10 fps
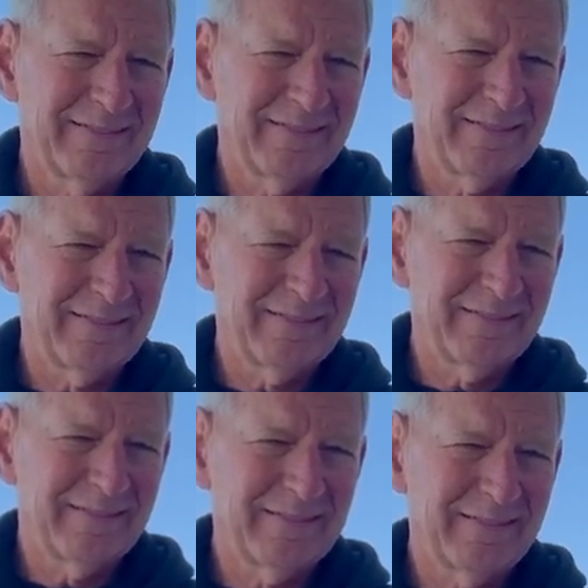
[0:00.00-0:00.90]

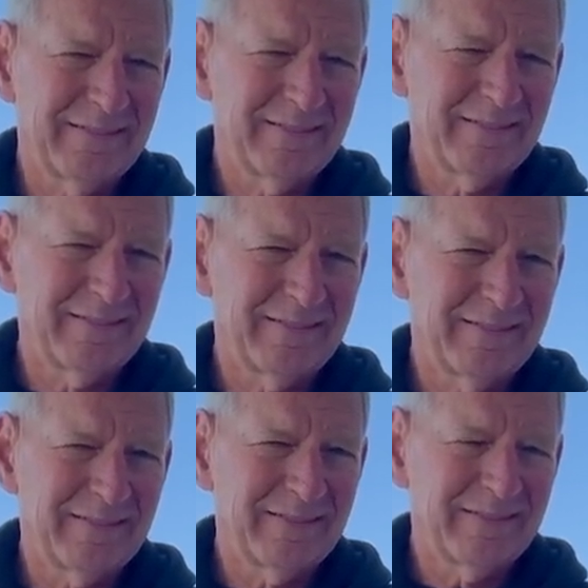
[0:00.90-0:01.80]

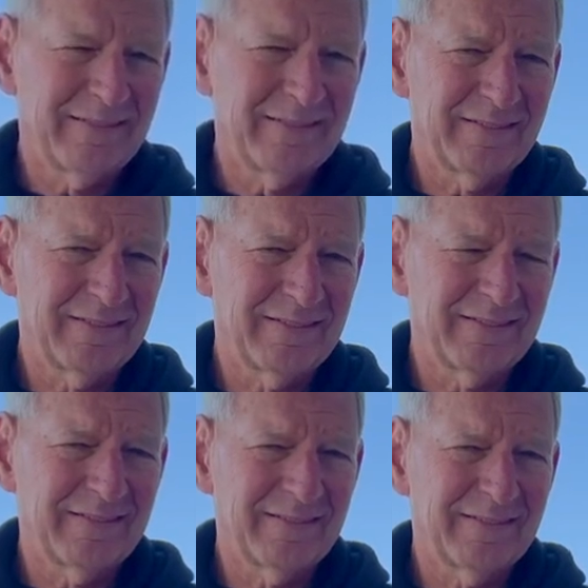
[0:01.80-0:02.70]

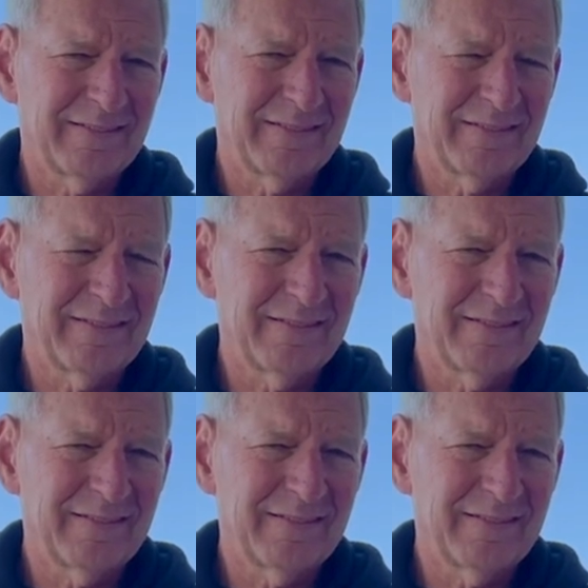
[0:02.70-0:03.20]
(not speaking)